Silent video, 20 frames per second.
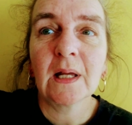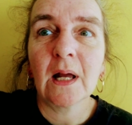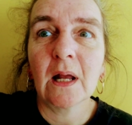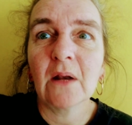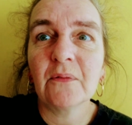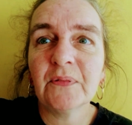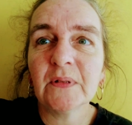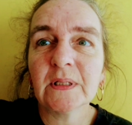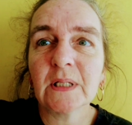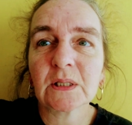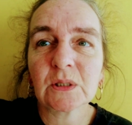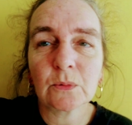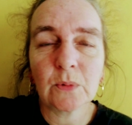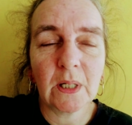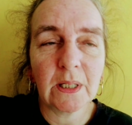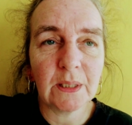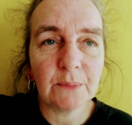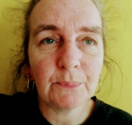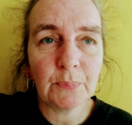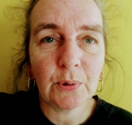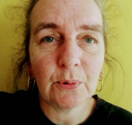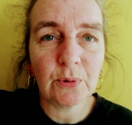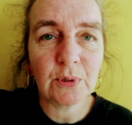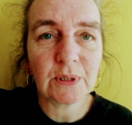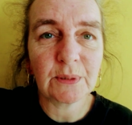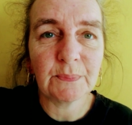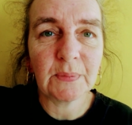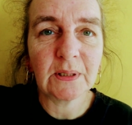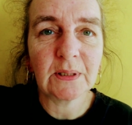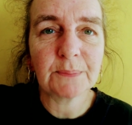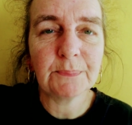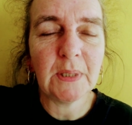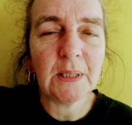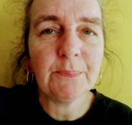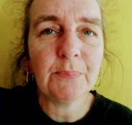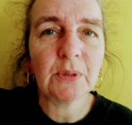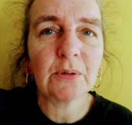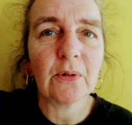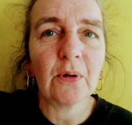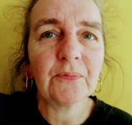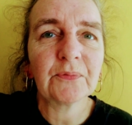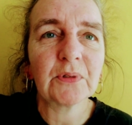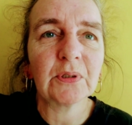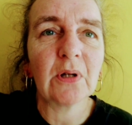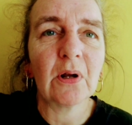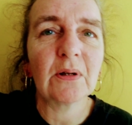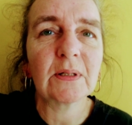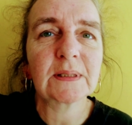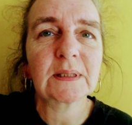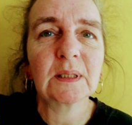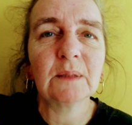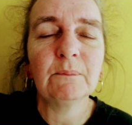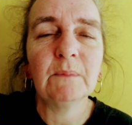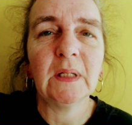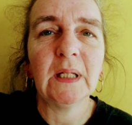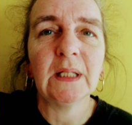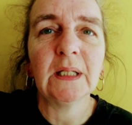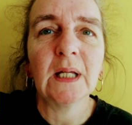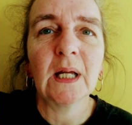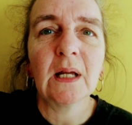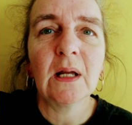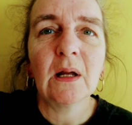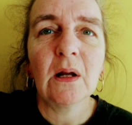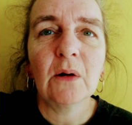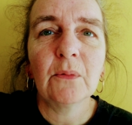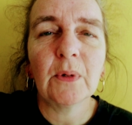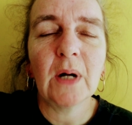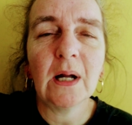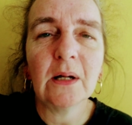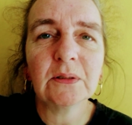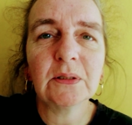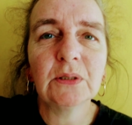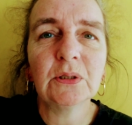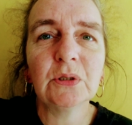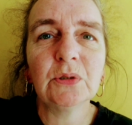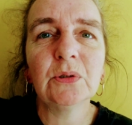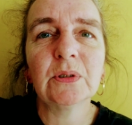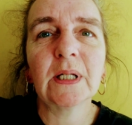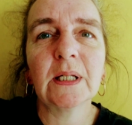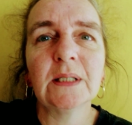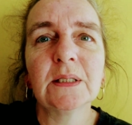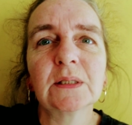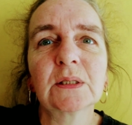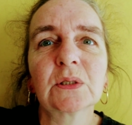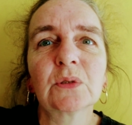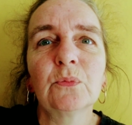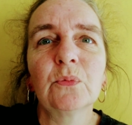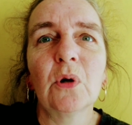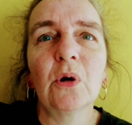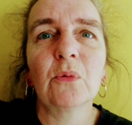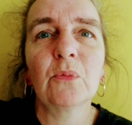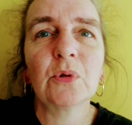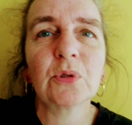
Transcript: And I think that's quite important because people are often asking me, well, how did you get into the work?